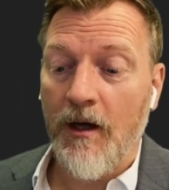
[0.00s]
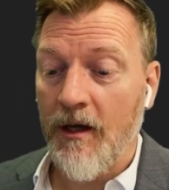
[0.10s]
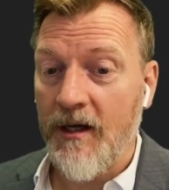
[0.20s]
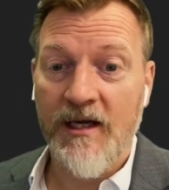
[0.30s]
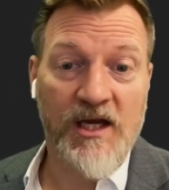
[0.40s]

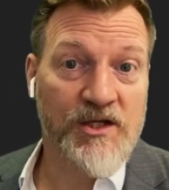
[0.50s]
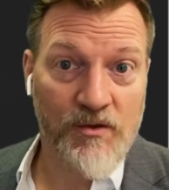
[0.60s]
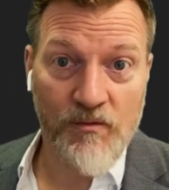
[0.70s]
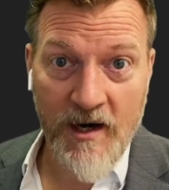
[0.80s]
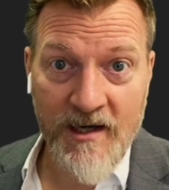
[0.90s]
engage
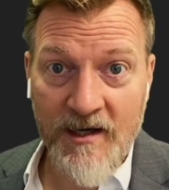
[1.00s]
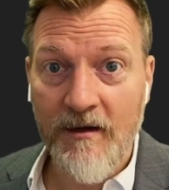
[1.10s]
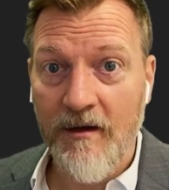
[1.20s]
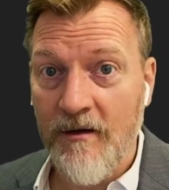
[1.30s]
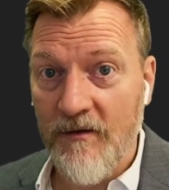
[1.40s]
in writing
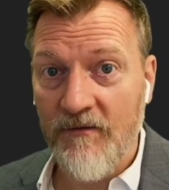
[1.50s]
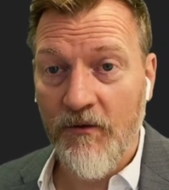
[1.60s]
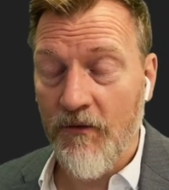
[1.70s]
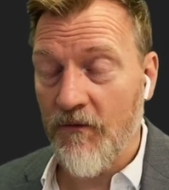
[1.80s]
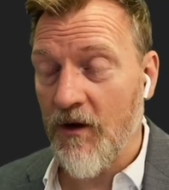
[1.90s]

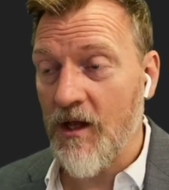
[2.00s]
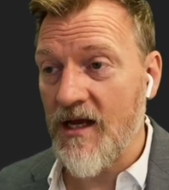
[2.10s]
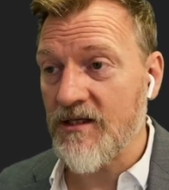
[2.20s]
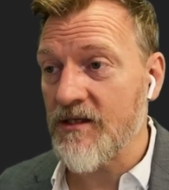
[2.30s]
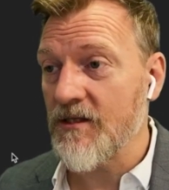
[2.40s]
for
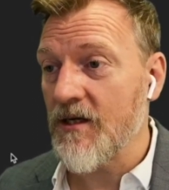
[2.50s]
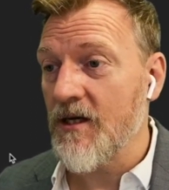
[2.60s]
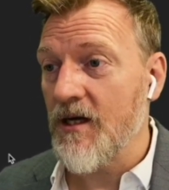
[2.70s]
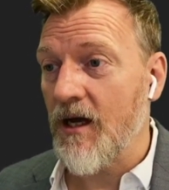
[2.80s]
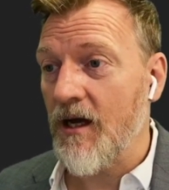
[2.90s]
classes.
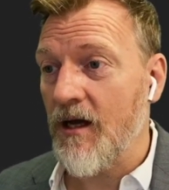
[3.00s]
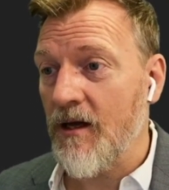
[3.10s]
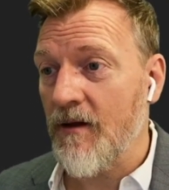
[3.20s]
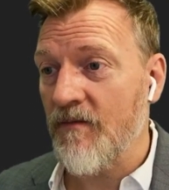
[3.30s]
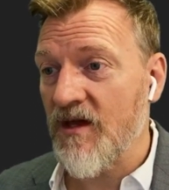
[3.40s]

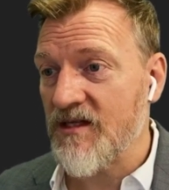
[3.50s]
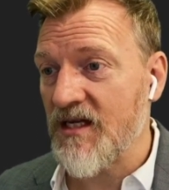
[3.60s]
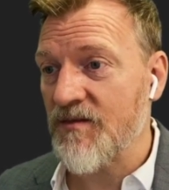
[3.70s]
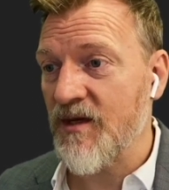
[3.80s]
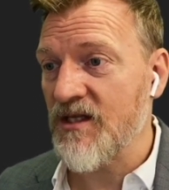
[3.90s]

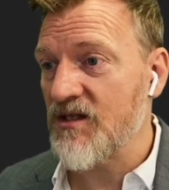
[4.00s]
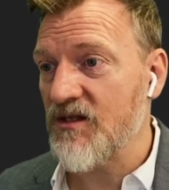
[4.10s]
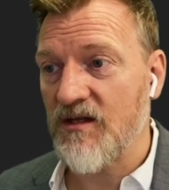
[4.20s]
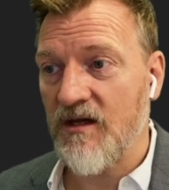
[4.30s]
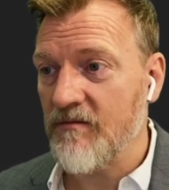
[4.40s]

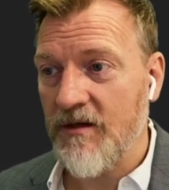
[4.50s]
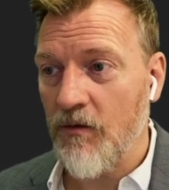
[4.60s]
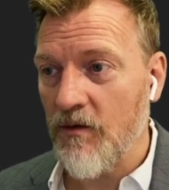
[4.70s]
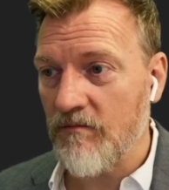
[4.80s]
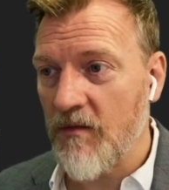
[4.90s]
Assessments, a
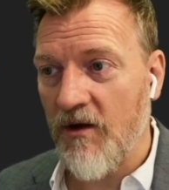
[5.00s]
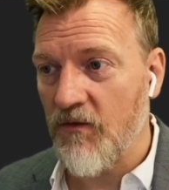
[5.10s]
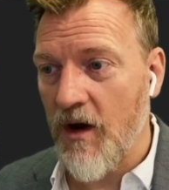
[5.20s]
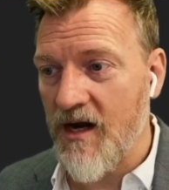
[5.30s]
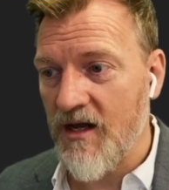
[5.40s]

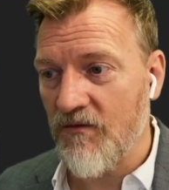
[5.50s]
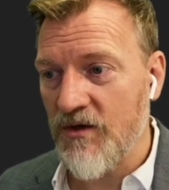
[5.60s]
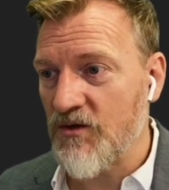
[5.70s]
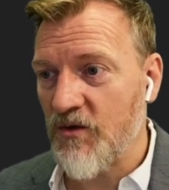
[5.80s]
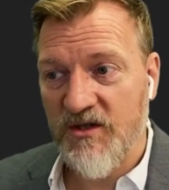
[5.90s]
variety of
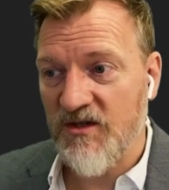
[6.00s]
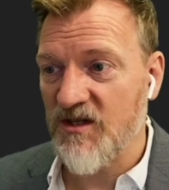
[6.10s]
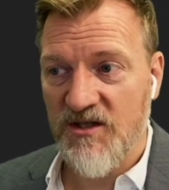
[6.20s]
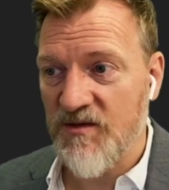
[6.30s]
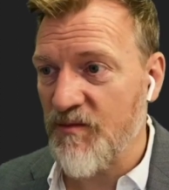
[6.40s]
resources.
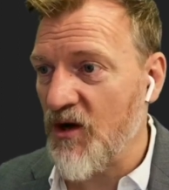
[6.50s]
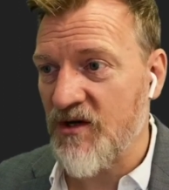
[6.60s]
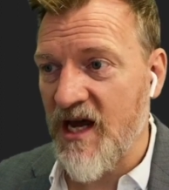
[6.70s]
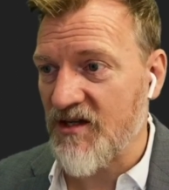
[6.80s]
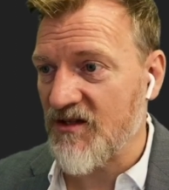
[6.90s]
This is pure
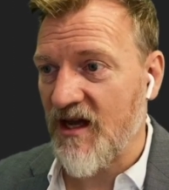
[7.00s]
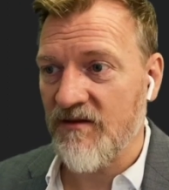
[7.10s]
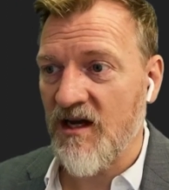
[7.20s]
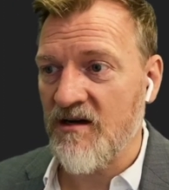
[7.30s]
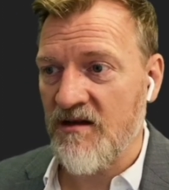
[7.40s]
text. I
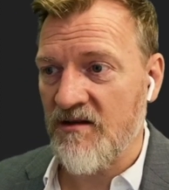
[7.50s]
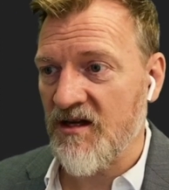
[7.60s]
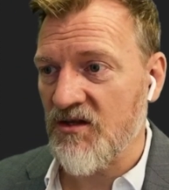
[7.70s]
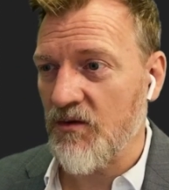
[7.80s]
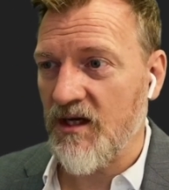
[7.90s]
haven't done anything
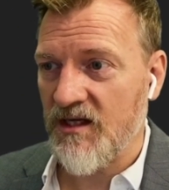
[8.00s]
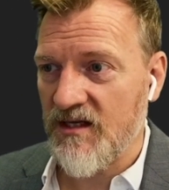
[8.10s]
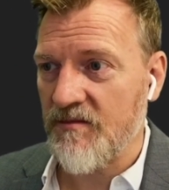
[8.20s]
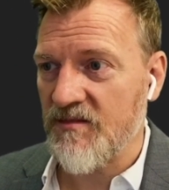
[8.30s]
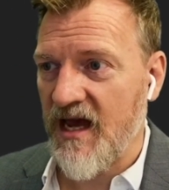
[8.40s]
to it
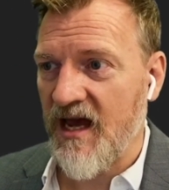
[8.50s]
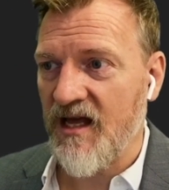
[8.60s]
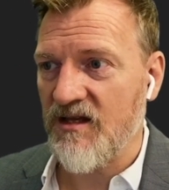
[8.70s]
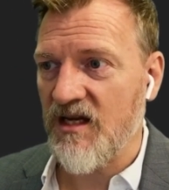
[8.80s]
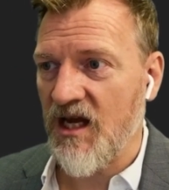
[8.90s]
except to
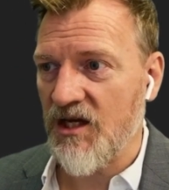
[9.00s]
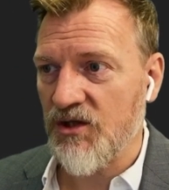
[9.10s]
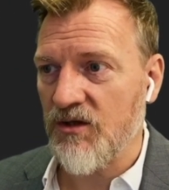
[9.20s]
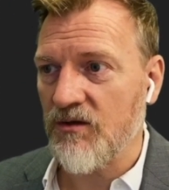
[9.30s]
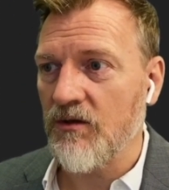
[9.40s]
add the
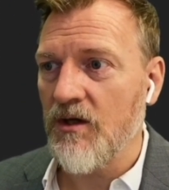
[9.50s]
occasional